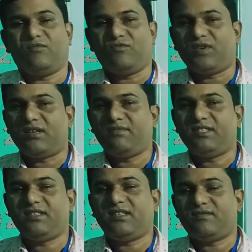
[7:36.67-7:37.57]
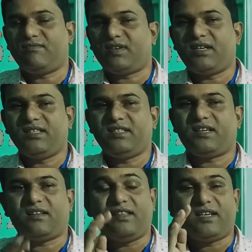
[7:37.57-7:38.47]
one business, one
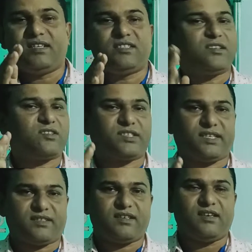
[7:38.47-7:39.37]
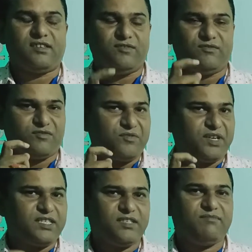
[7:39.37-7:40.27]
desire, that is success. You should
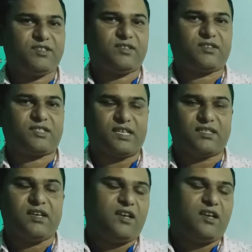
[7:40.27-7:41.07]
achieve the success.